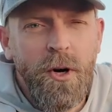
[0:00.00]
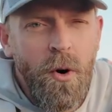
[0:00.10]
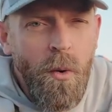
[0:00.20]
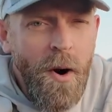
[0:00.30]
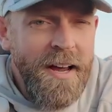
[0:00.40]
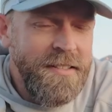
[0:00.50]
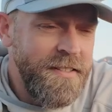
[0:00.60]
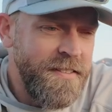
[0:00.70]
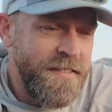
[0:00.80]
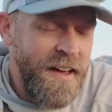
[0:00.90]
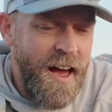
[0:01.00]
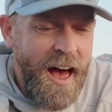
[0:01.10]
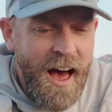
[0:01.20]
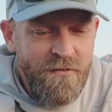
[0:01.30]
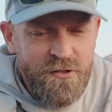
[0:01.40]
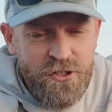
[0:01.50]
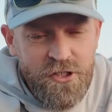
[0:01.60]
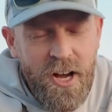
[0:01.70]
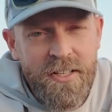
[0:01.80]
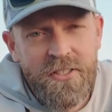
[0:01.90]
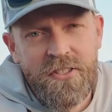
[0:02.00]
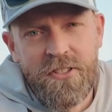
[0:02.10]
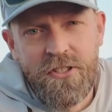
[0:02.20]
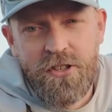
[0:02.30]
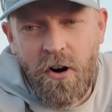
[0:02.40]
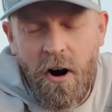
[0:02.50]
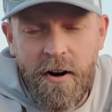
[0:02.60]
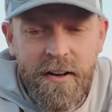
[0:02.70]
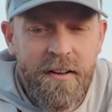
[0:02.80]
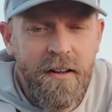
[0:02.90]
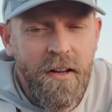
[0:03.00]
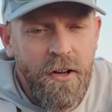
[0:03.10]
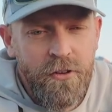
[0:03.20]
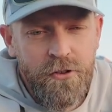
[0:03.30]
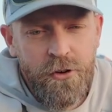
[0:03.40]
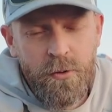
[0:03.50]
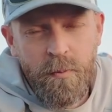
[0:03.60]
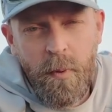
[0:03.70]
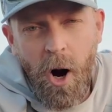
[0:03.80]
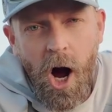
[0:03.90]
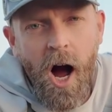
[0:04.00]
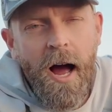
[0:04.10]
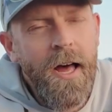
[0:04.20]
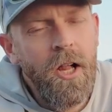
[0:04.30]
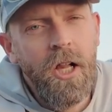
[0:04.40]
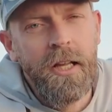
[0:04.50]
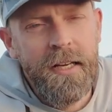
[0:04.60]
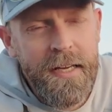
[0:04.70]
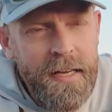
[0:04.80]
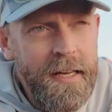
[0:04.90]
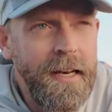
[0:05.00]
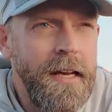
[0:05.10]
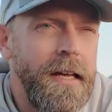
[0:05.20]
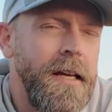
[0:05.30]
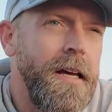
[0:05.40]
requests have just started to pile in.